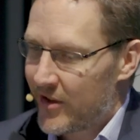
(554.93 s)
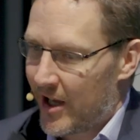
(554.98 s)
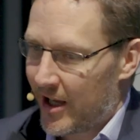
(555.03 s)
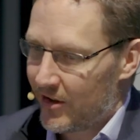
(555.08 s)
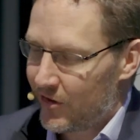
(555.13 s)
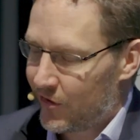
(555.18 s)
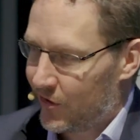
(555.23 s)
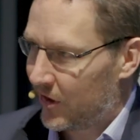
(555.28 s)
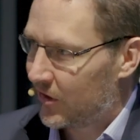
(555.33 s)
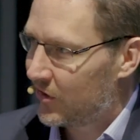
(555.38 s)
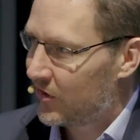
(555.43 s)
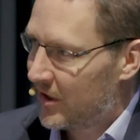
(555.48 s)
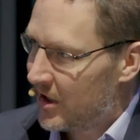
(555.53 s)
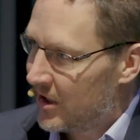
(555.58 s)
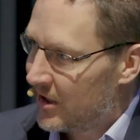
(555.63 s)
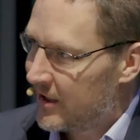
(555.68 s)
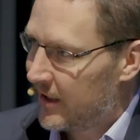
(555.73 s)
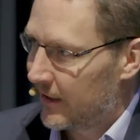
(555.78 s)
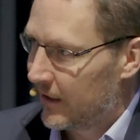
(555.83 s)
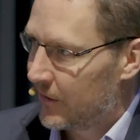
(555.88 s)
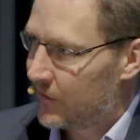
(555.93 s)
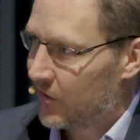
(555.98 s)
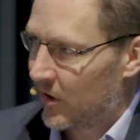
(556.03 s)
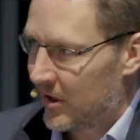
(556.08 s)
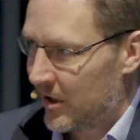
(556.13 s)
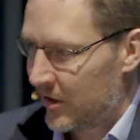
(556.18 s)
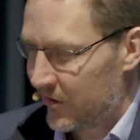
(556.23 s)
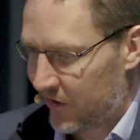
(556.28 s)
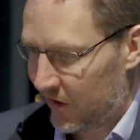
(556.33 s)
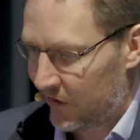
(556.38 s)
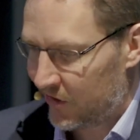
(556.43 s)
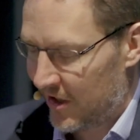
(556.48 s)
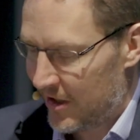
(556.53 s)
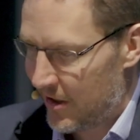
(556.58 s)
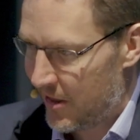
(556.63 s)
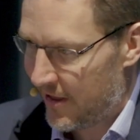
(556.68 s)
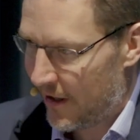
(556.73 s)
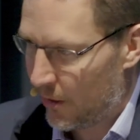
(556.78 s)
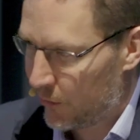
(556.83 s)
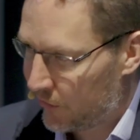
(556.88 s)
that 16 kiloton, that
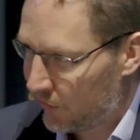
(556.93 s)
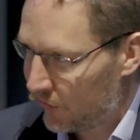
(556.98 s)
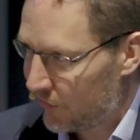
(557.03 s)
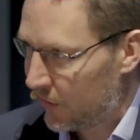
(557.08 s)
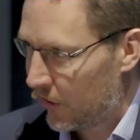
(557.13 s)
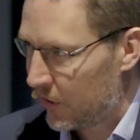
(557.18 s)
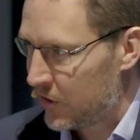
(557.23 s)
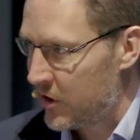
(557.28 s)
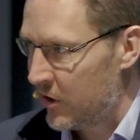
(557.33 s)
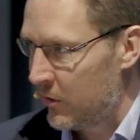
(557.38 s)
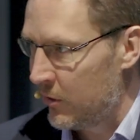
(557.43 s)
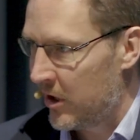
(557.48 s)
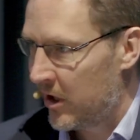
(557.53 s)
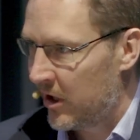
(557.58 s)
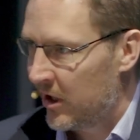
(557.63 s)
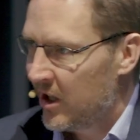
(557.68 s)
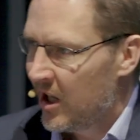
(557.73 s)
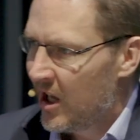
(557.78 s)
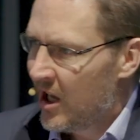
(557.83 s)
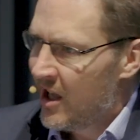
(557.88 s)
16,000 ton unit